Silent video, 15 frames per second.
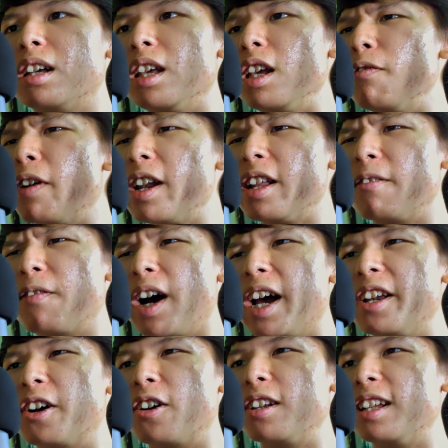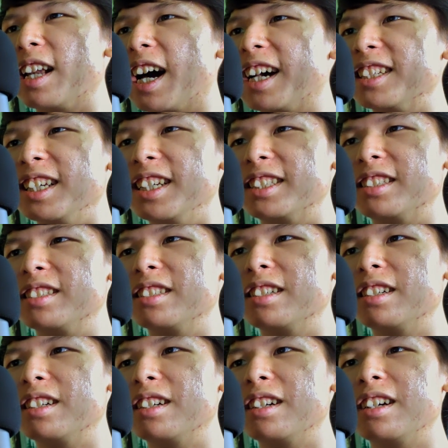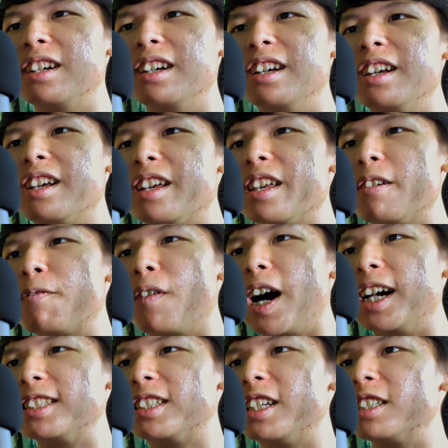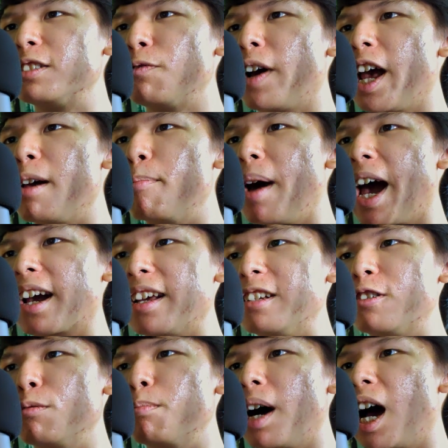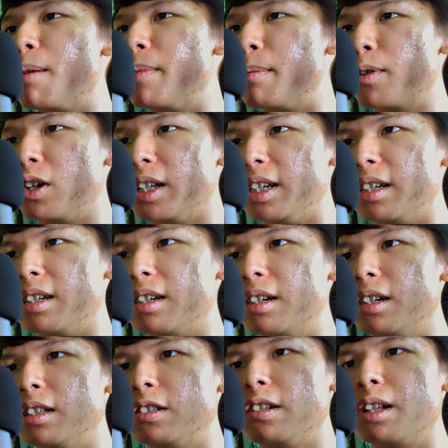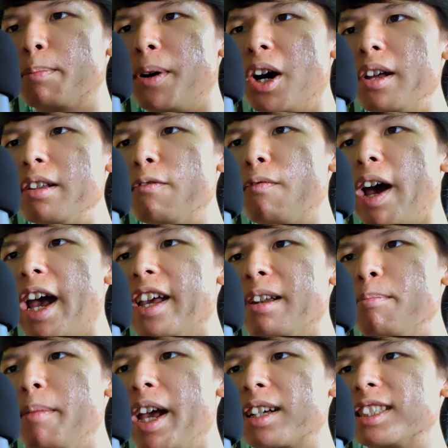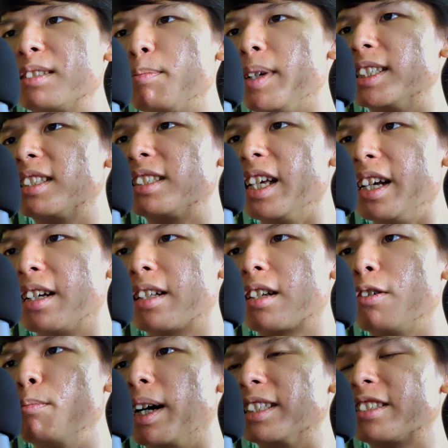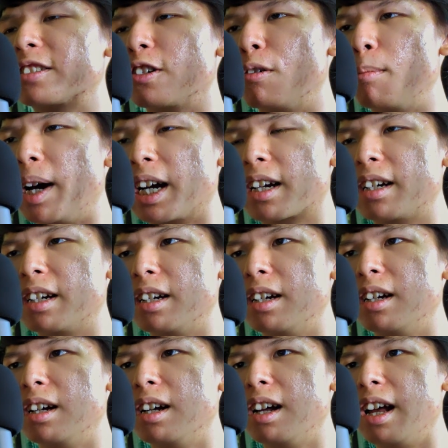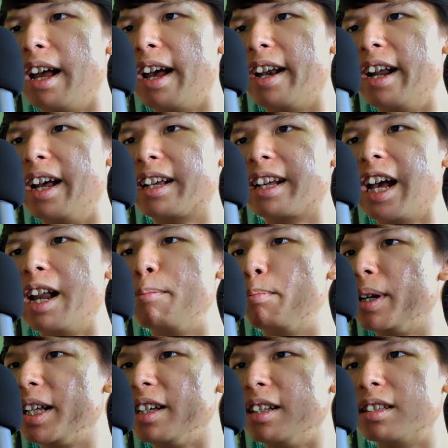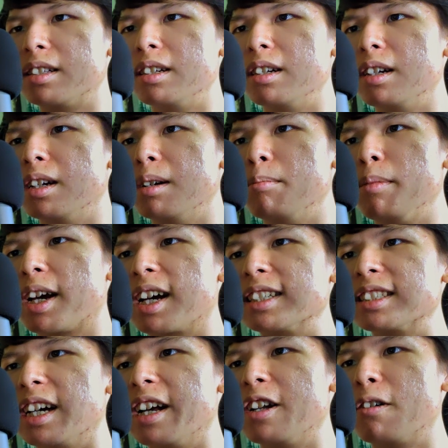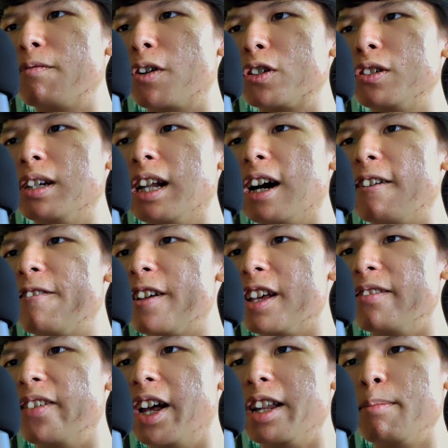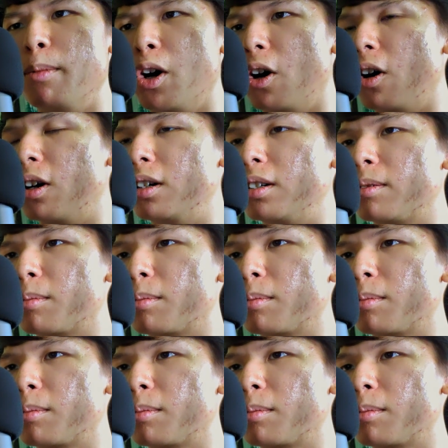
Even if I don't realize it, he finds his way back into my memory to the point where it makes me sick to my stomach and I can't breathe because I don't want to love him anymore.